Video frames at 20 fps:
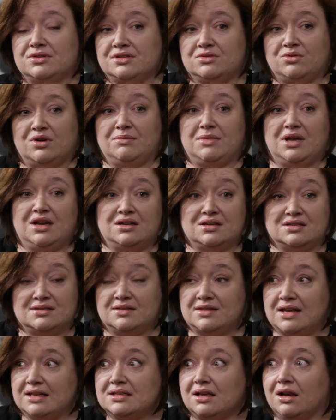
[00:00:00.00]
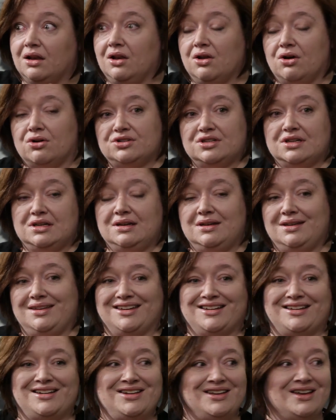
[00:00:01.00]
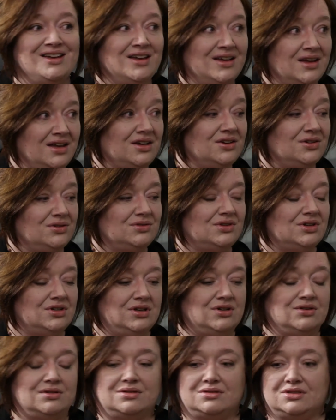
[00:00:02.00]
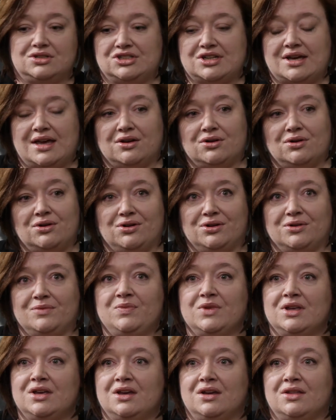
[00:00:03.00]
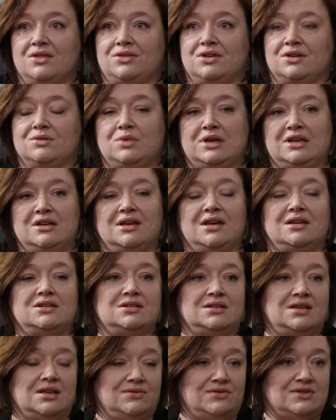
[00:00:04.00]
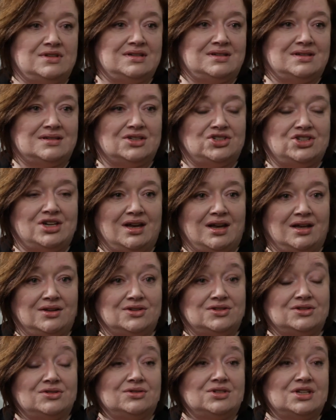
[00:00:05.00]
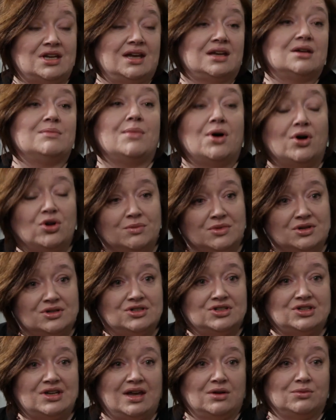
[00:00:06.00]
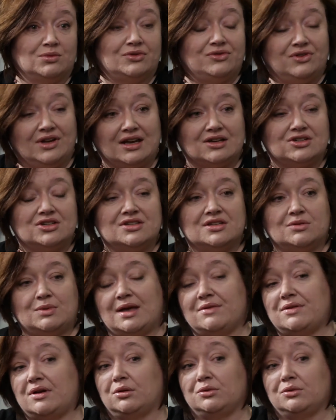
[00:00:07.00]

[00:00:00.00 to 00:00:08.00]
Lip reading: square metres and that's a lot in here to take on, that we need to give visitors a chance to take a moment and reflect. And so we have our